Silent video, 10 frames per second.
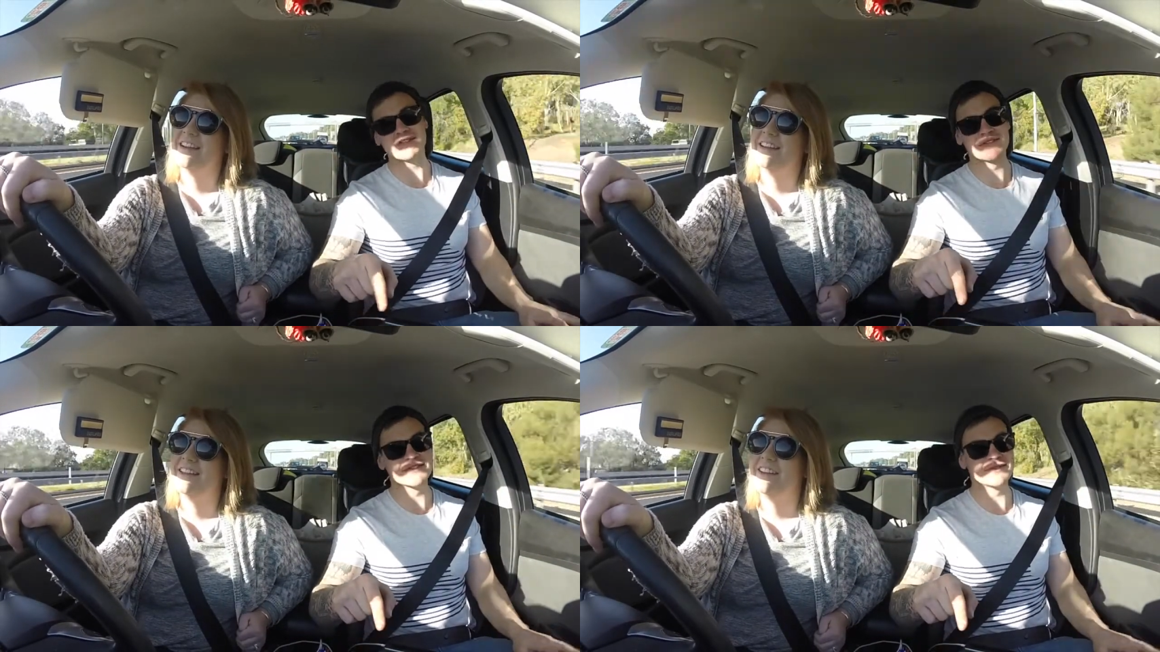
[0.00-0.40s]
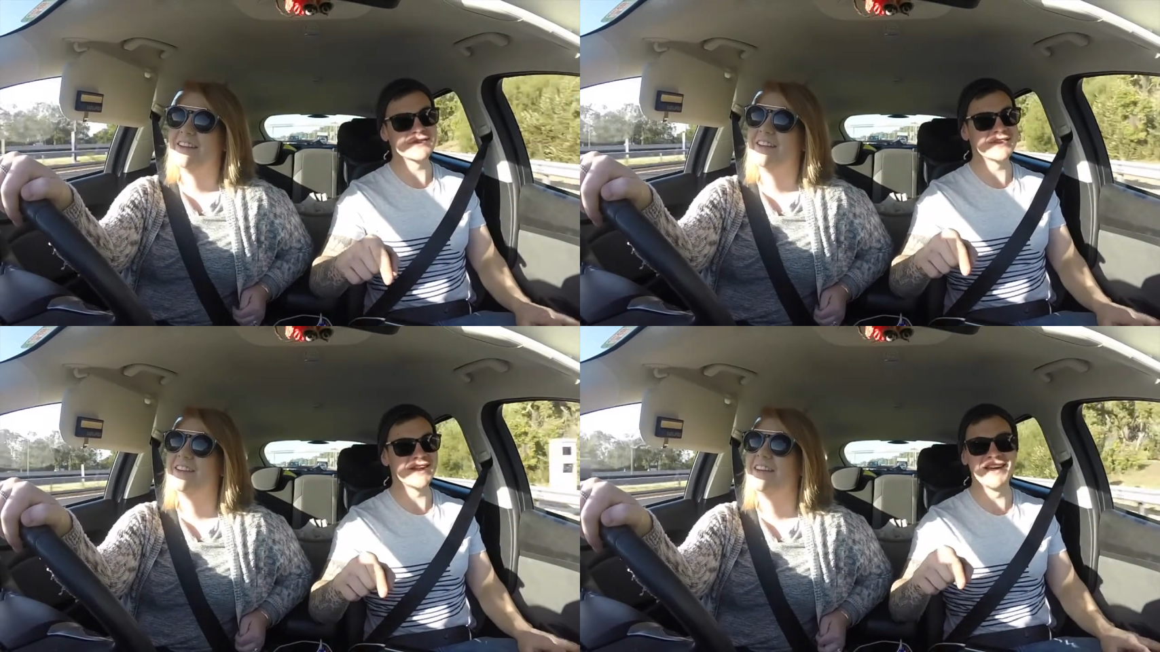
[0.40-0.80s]

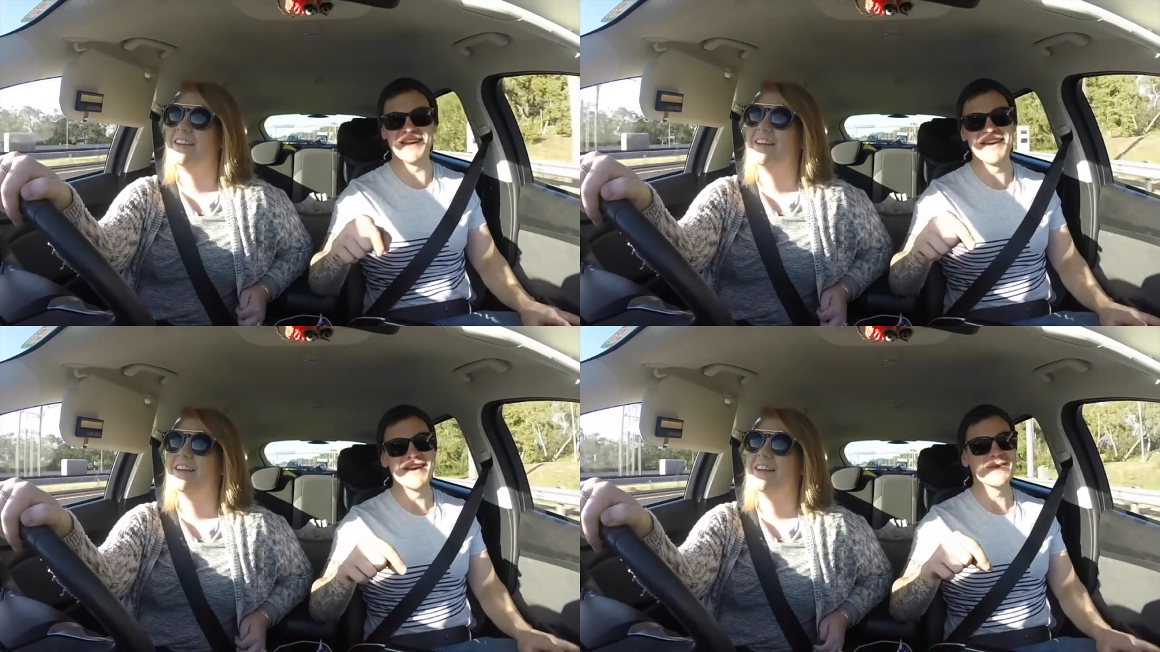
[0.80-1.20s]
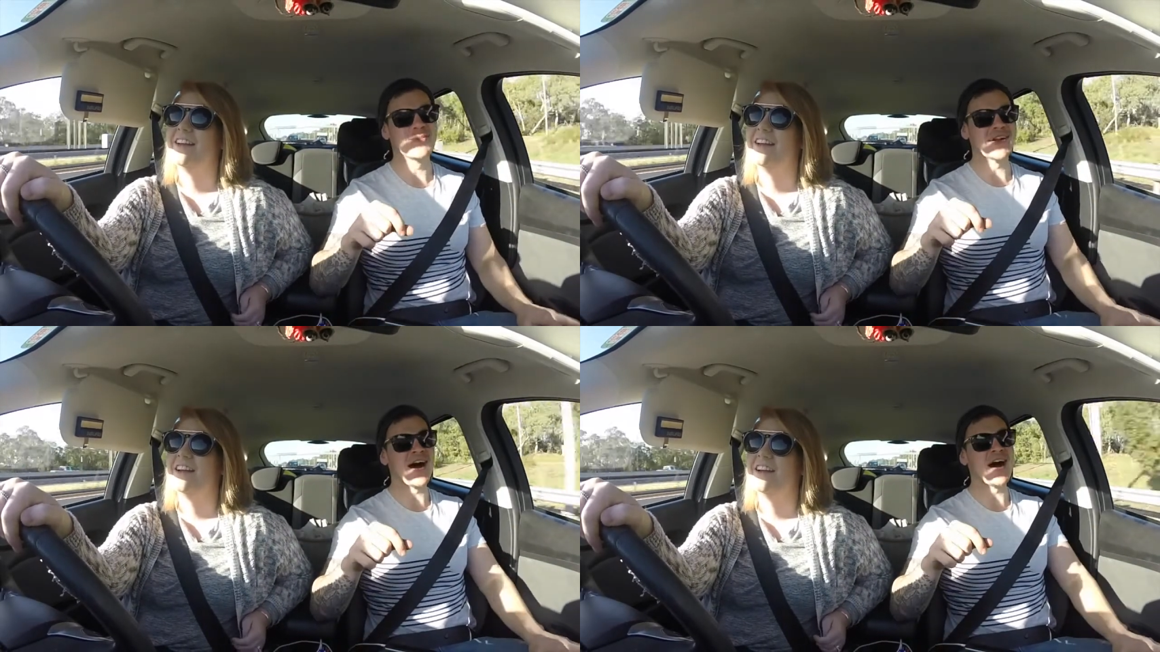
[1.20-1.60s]
Speaker 1: Yeah.
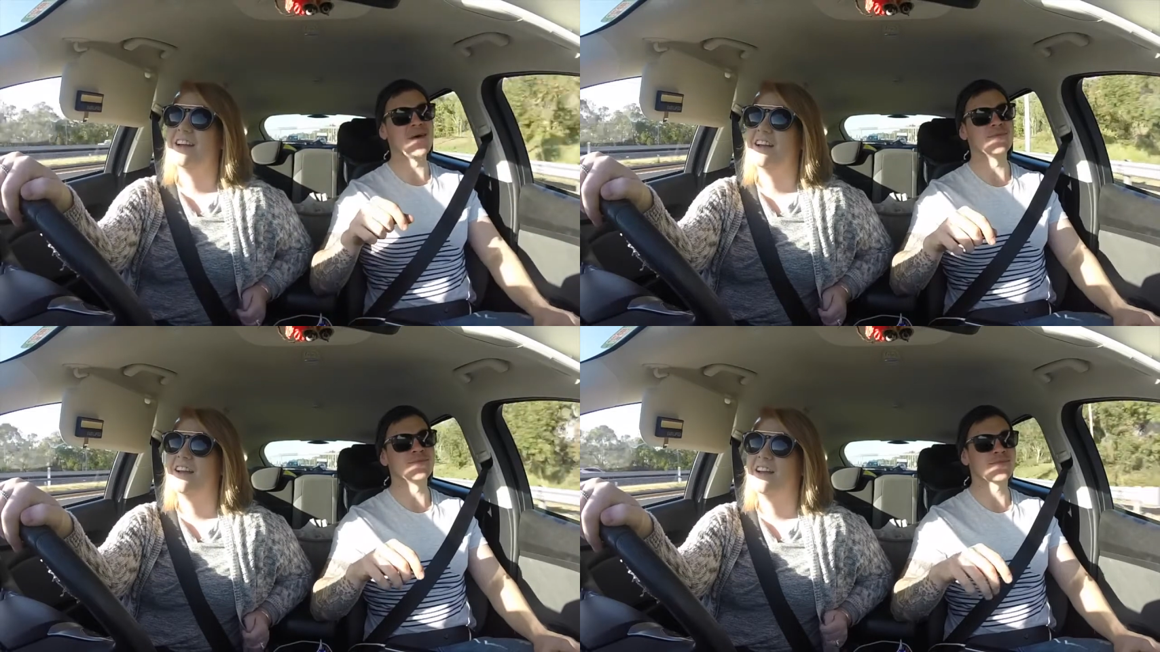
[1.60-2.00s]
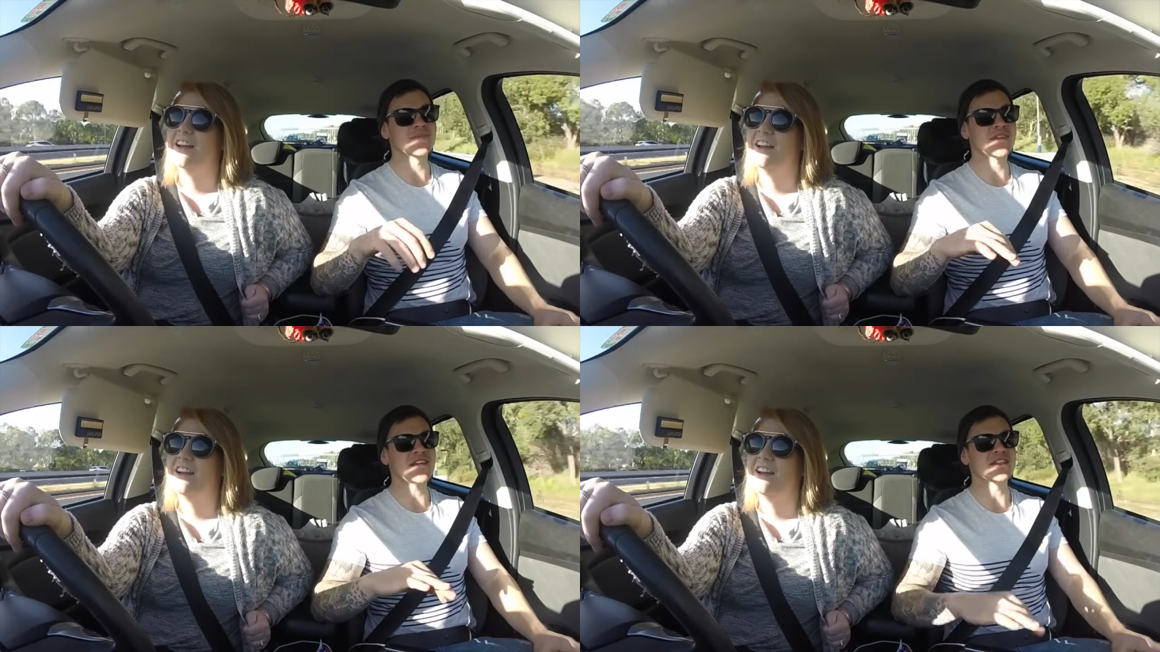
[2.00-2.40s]
But
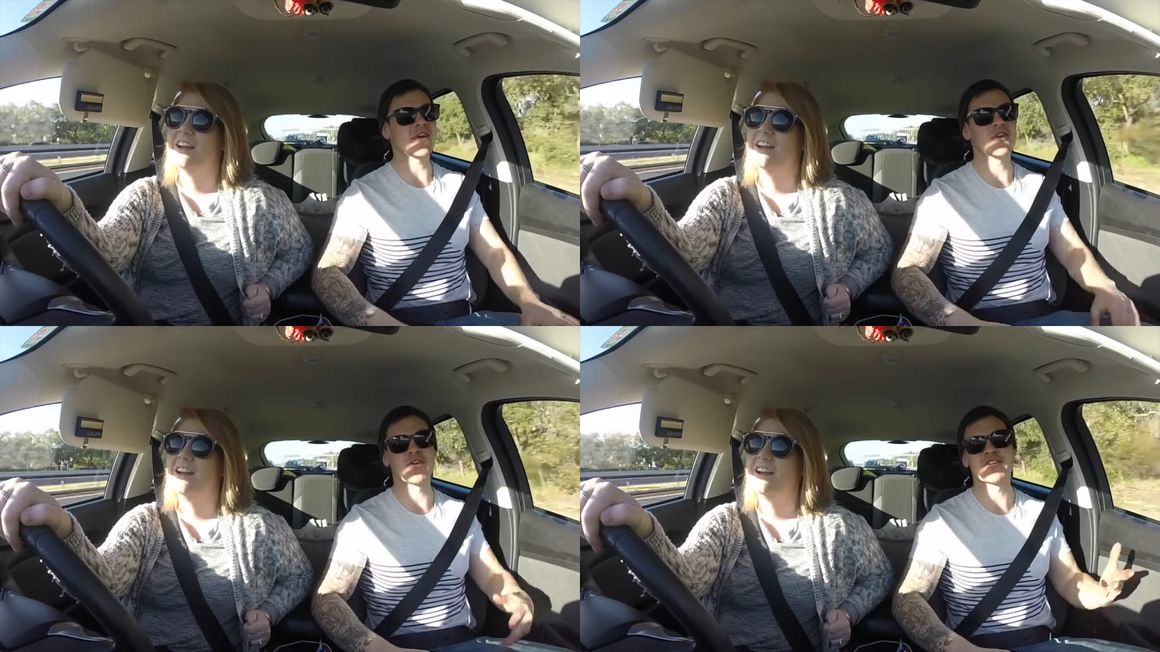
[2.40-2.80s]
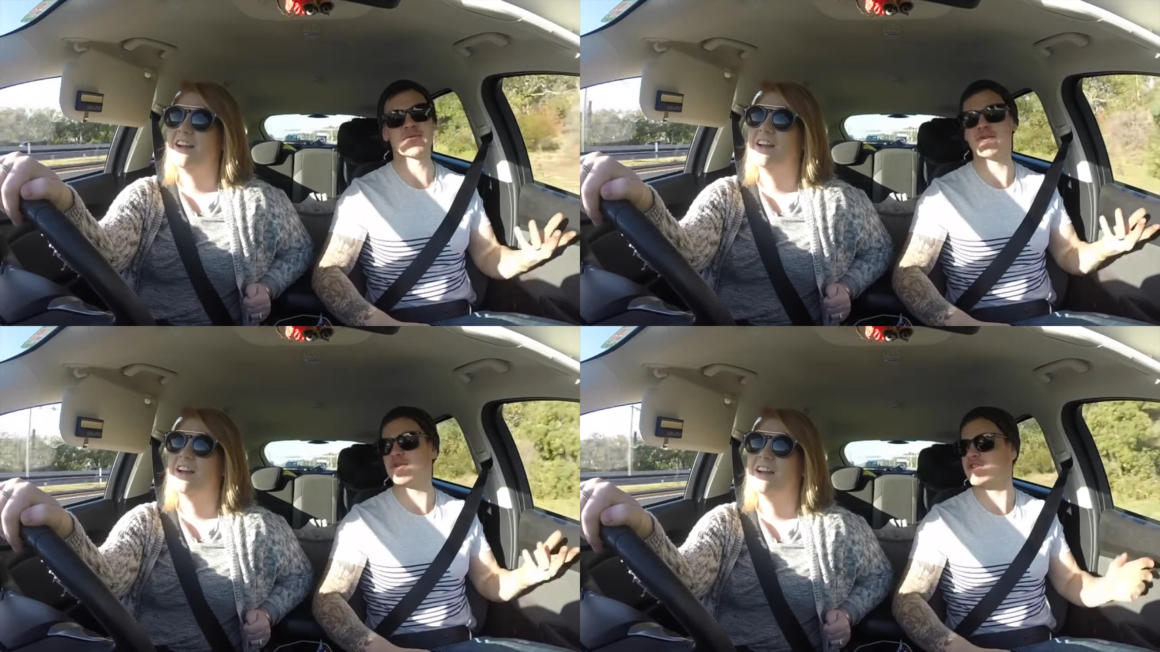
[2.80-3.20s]
he's like cursed
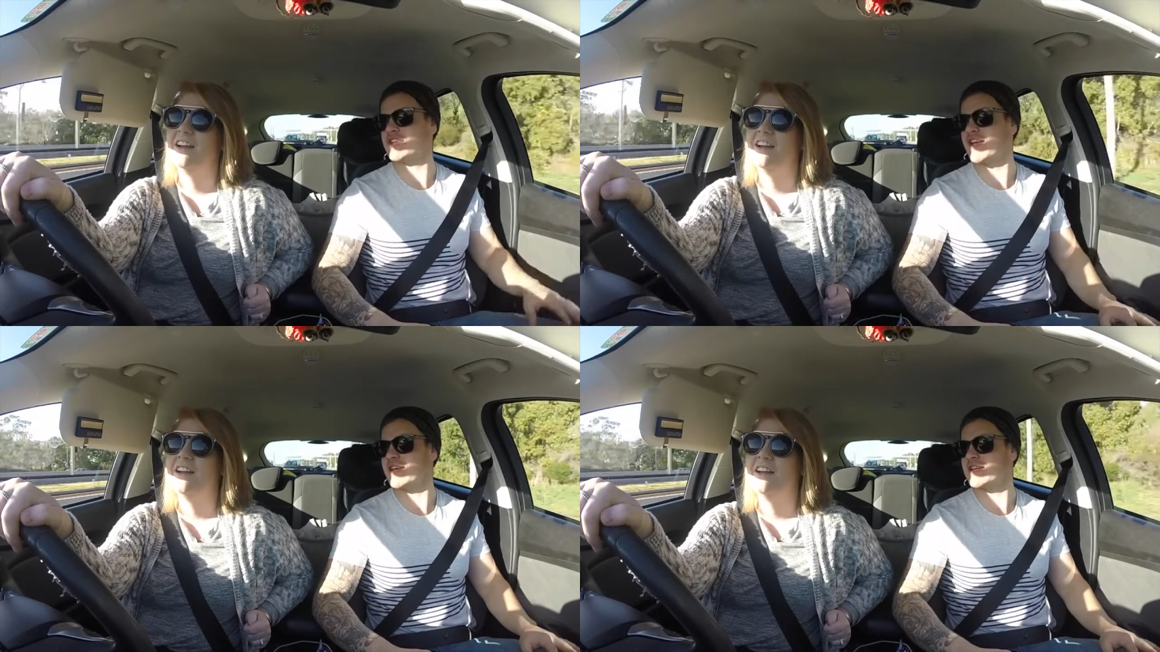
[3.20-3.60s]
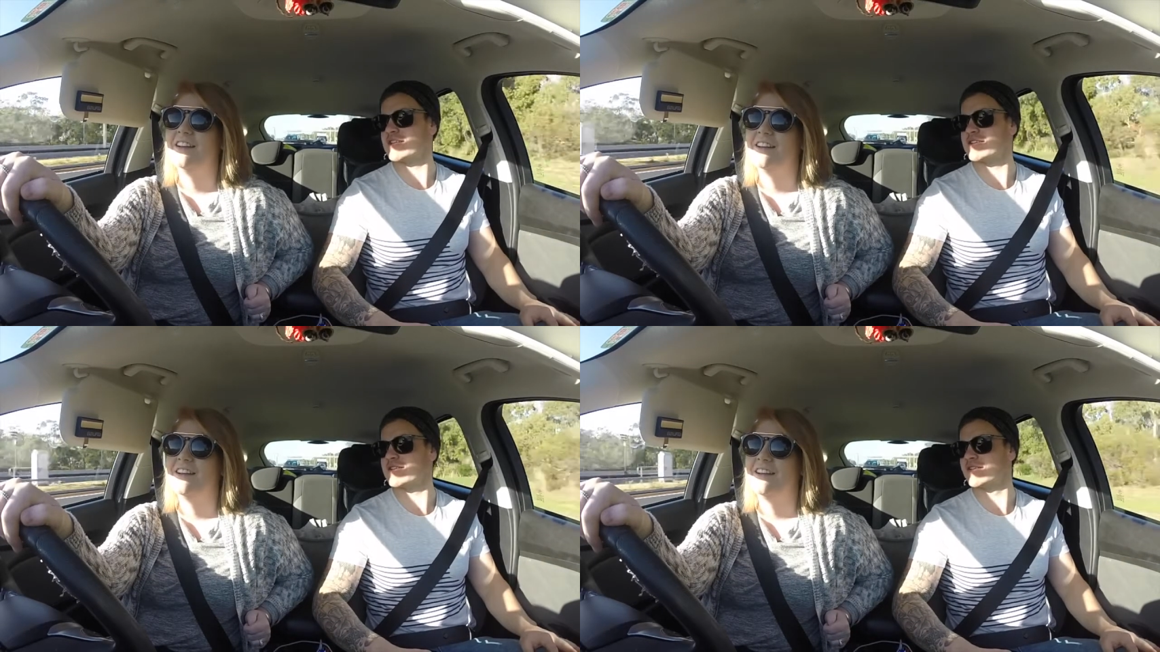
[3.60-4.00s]
with good
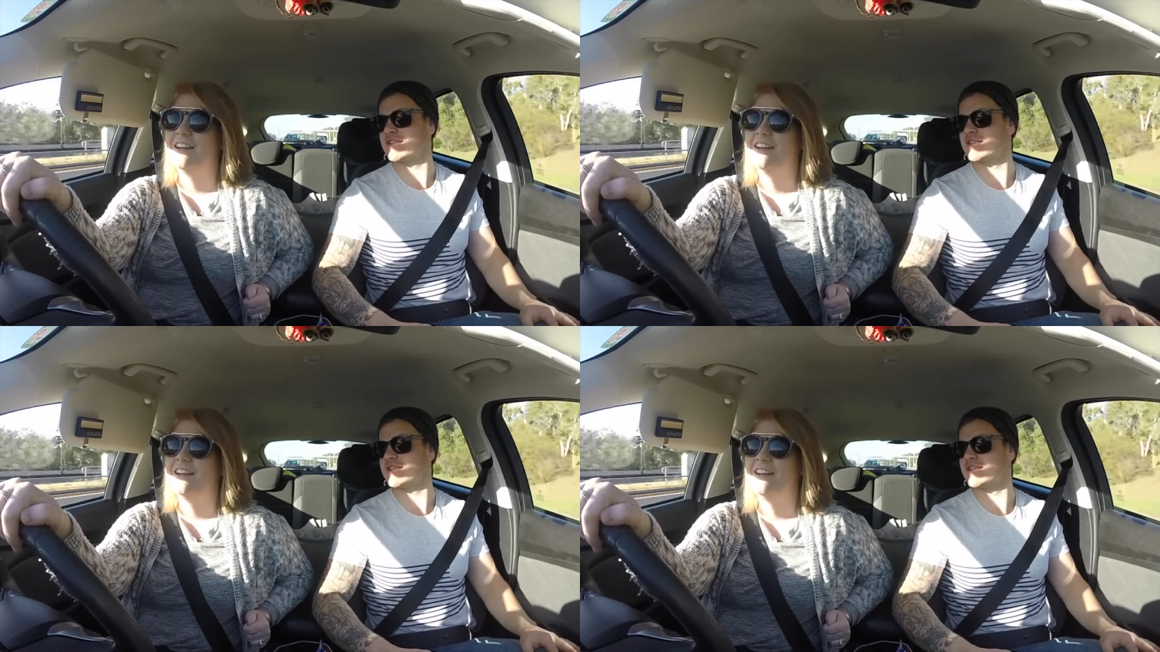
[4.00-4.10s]
genetics,